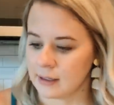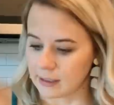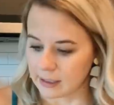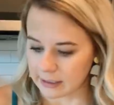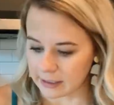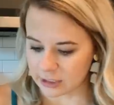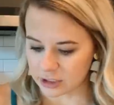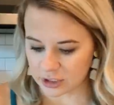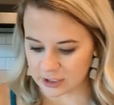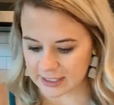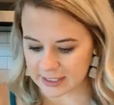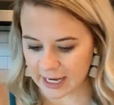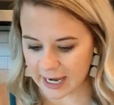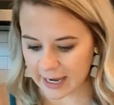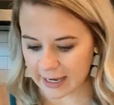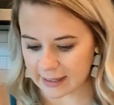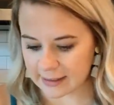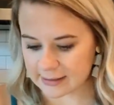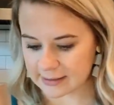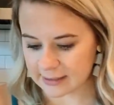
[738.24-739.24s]
And it just
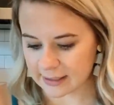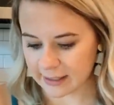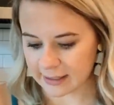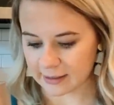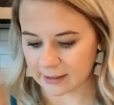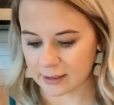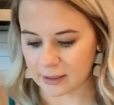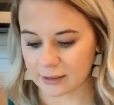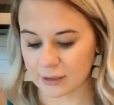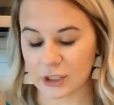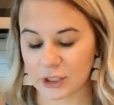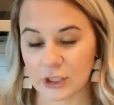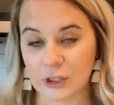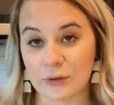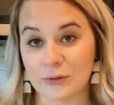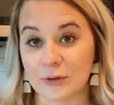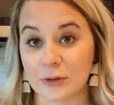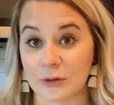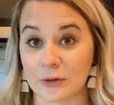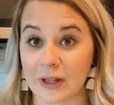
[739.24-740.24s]
has like
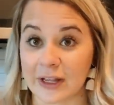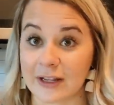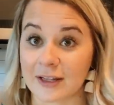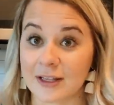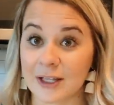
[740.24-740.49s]
cute little like